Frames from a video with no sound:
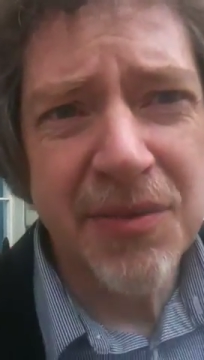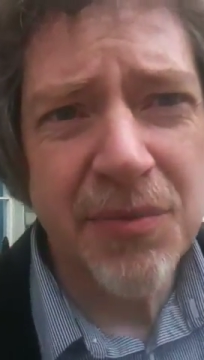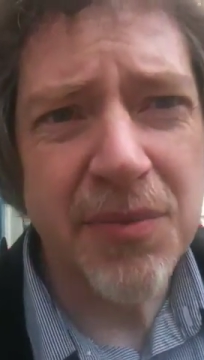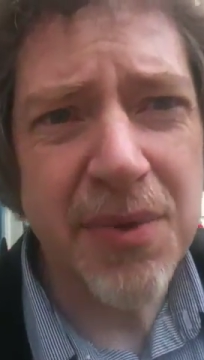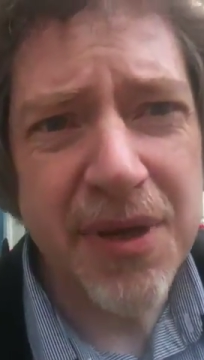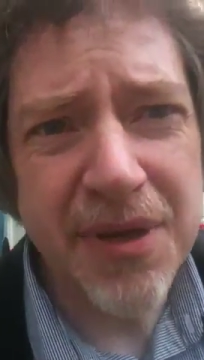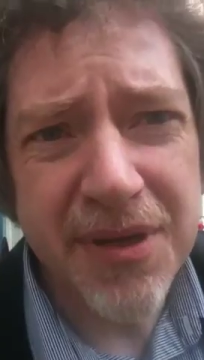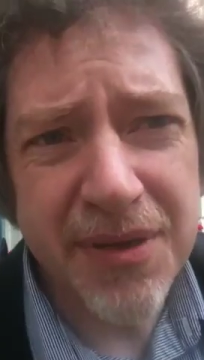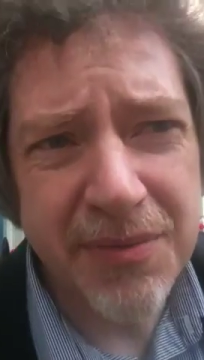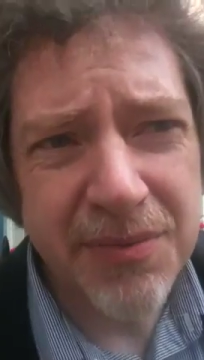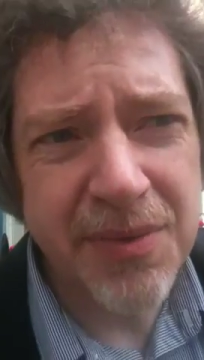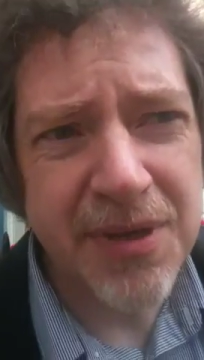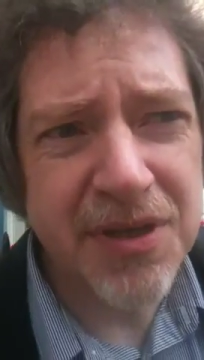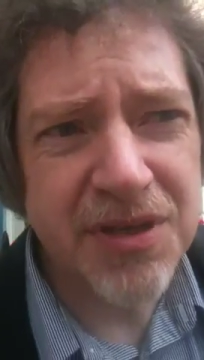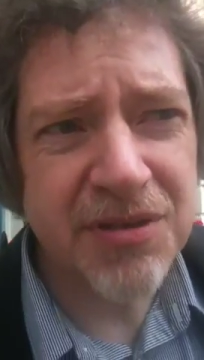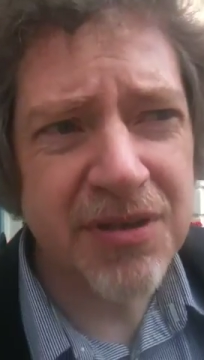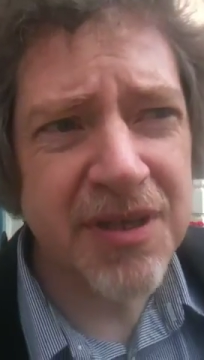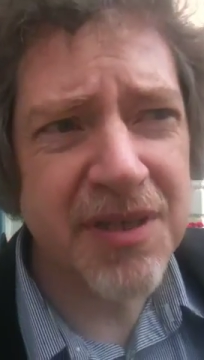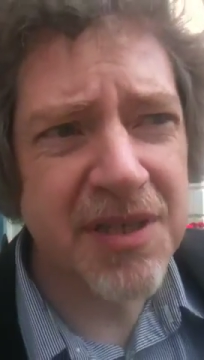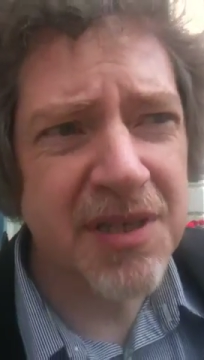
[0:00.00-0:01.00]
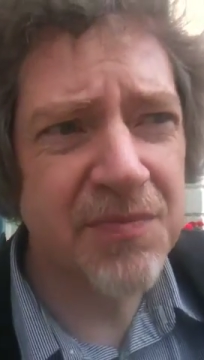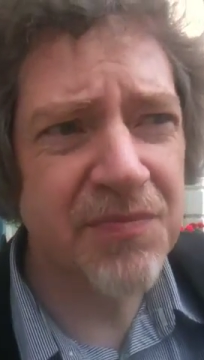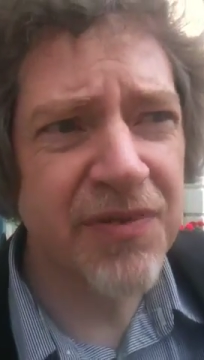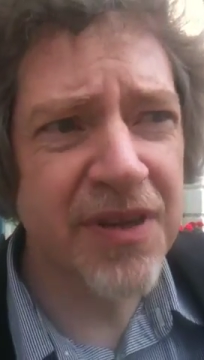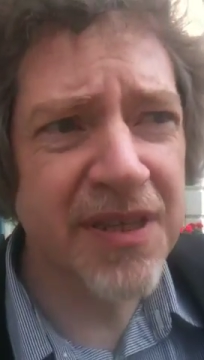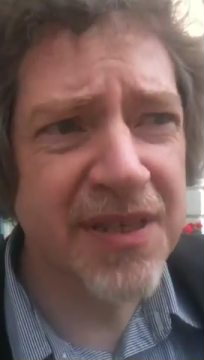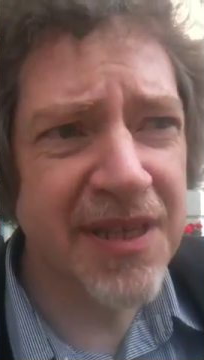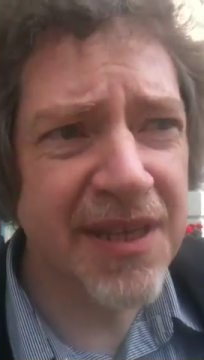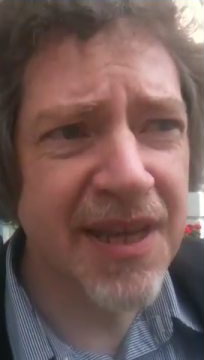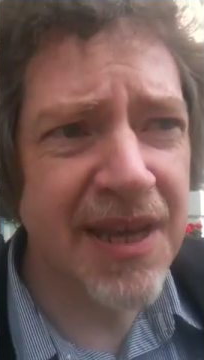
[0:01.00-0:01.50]
We're trying to
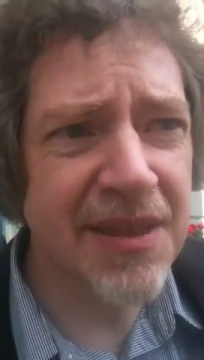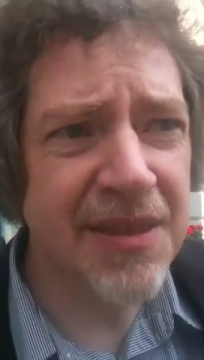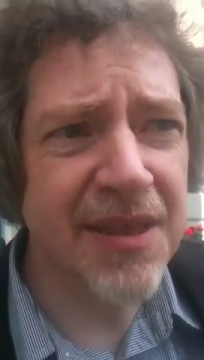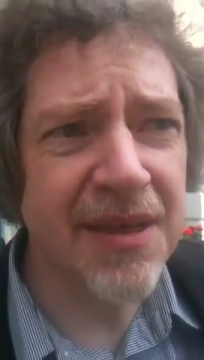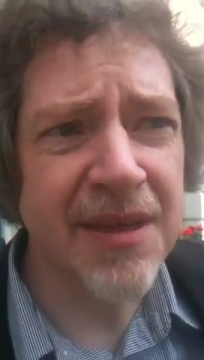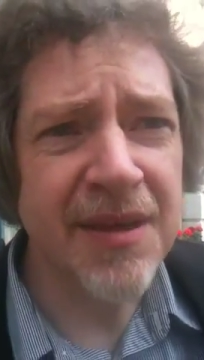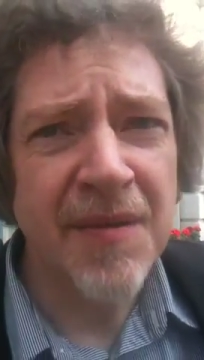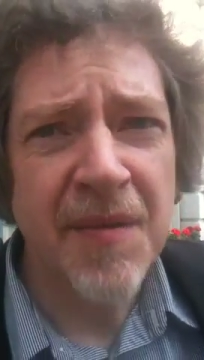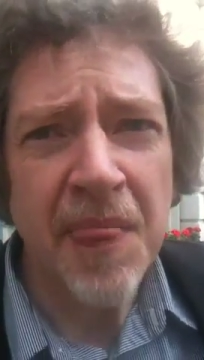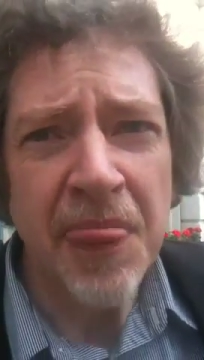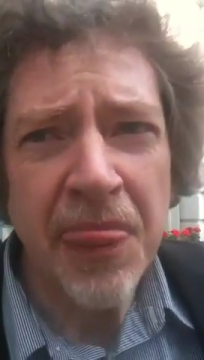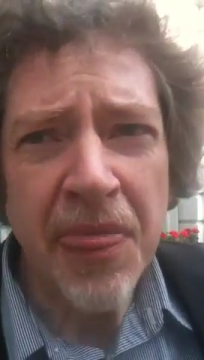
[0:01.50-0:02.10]
bring together